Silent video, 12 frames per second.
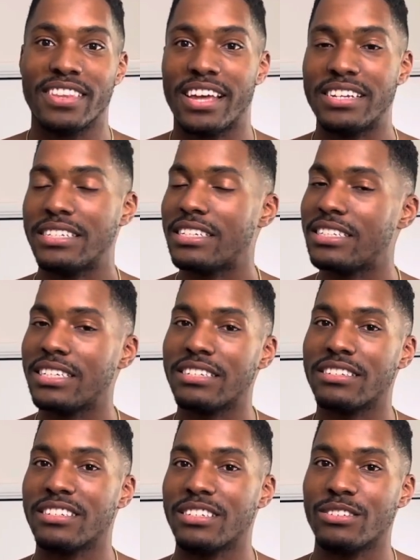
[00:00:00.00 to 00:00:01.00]
and to
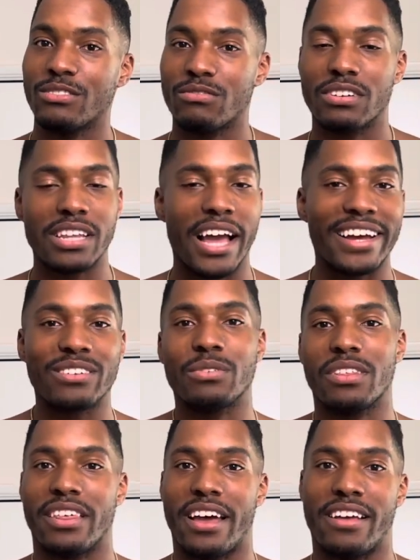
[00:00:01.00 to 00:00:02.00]
just relax
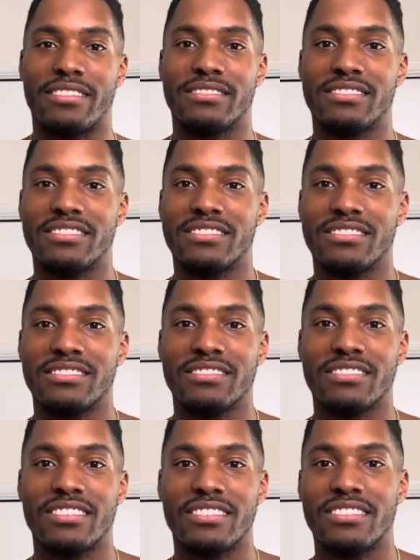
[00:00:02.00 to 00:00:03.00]
with that.
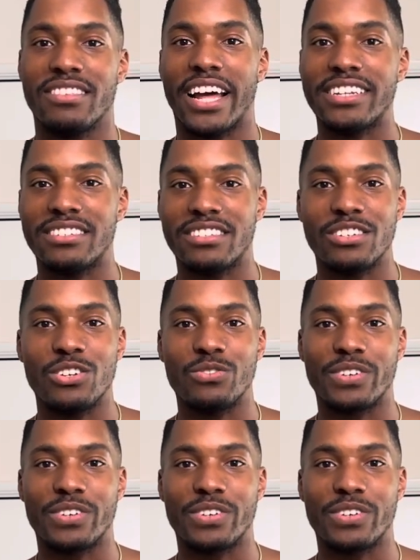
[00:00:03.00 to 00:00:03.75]
That's the new